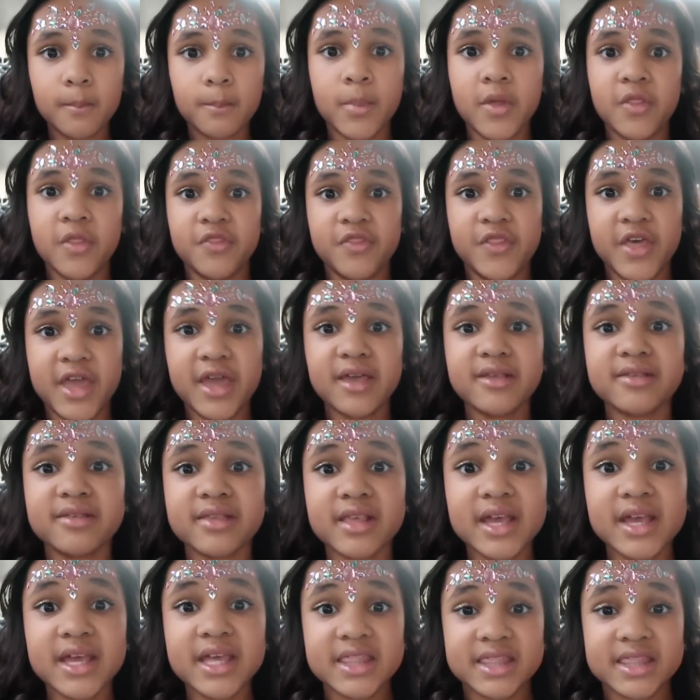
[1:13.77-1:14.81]
but
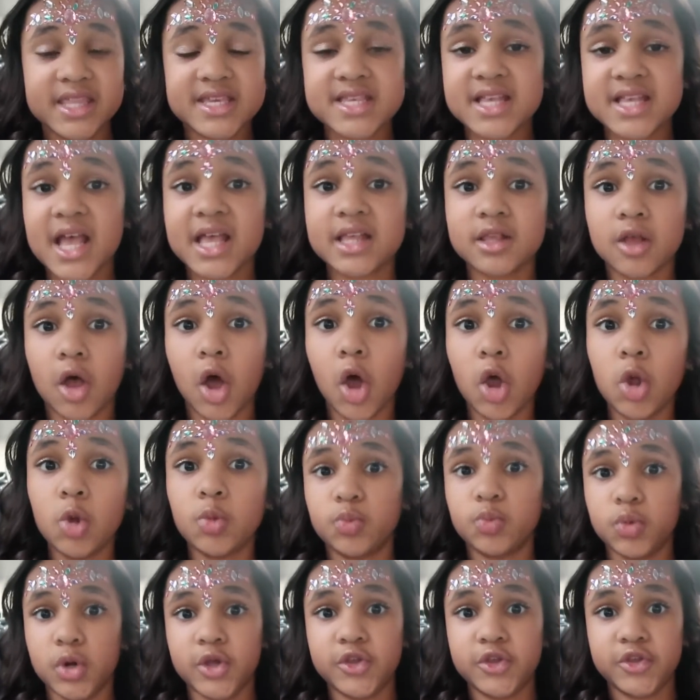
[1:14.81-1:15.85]
this has
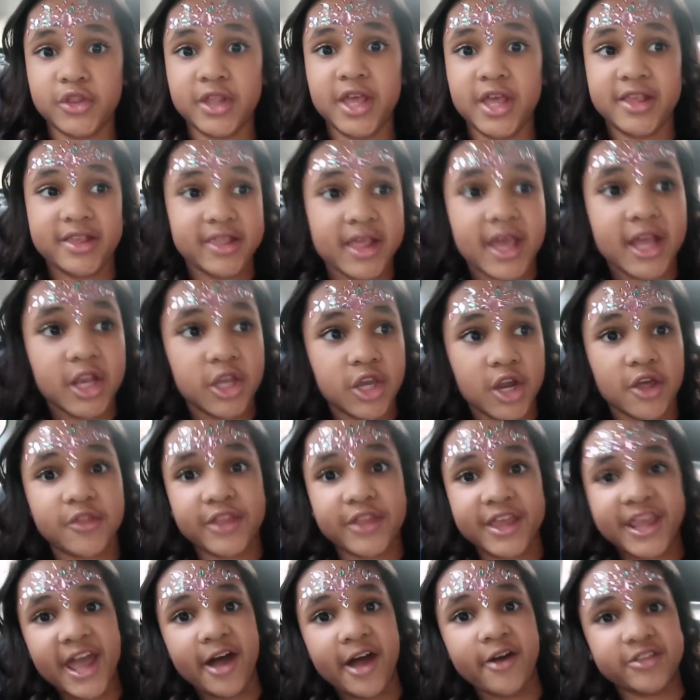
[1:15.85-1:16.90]
Oprah, so there's like
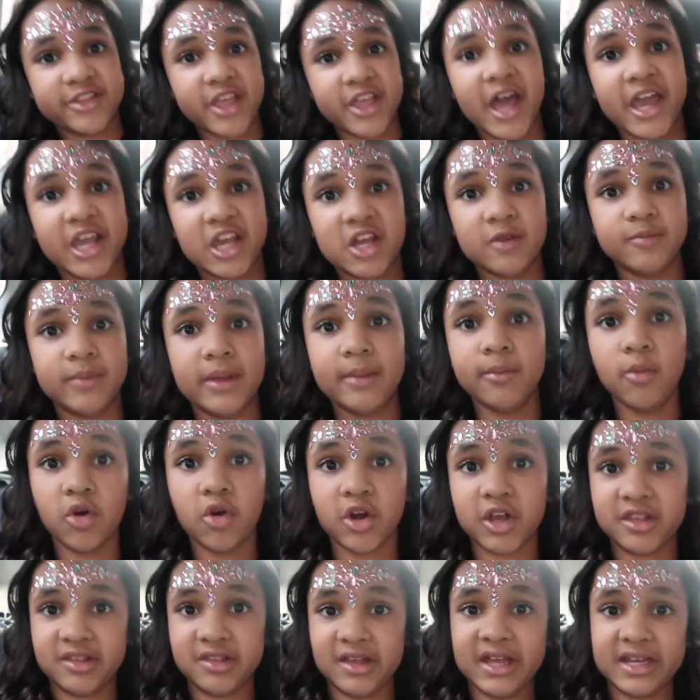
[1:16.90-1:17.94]
nothing else that I could be
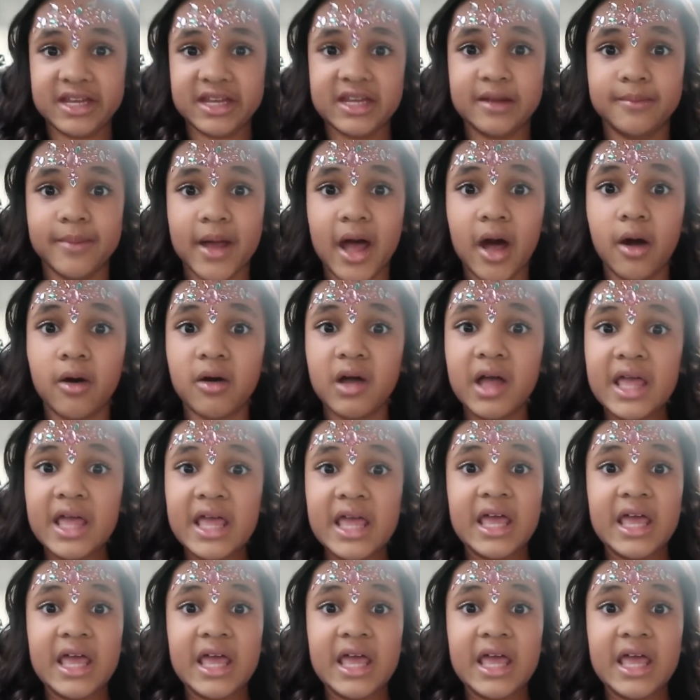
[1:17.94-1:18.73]
more excited about,